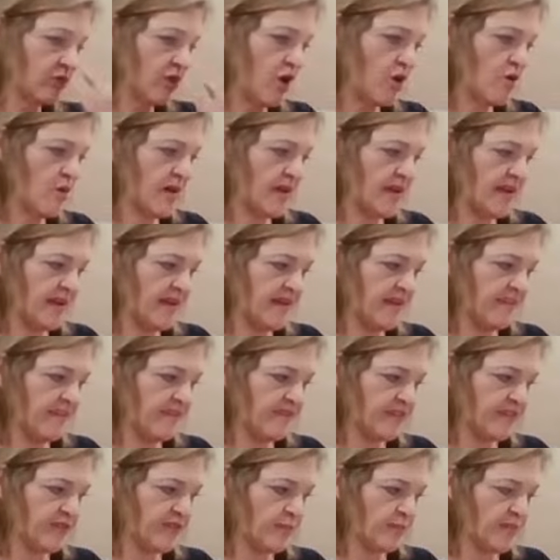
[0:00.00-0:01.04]
know if
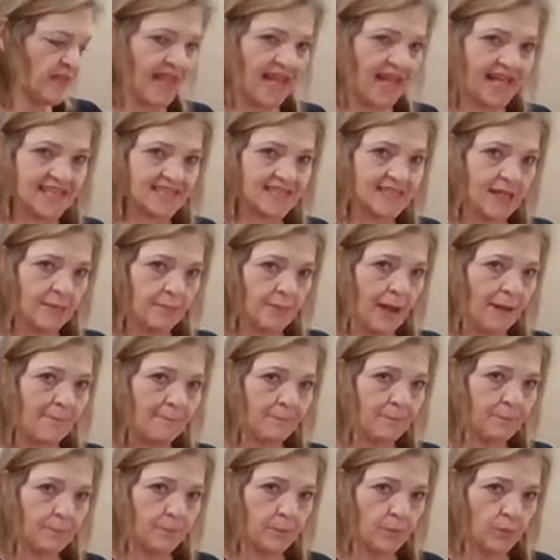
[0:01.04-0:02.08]
it's from the last time
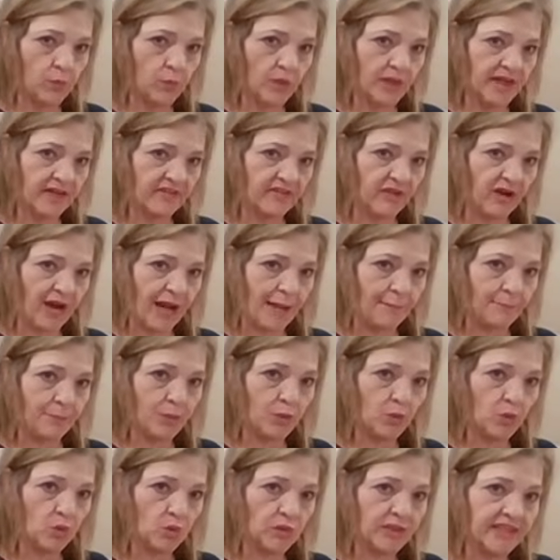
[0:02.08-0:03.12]
whenever I
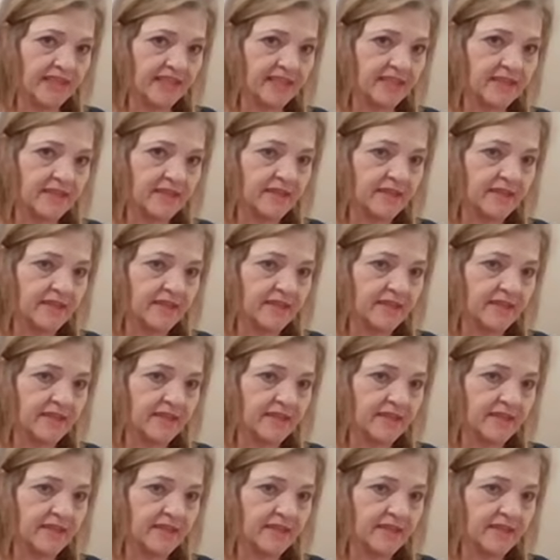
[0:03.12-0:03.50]
pulled it,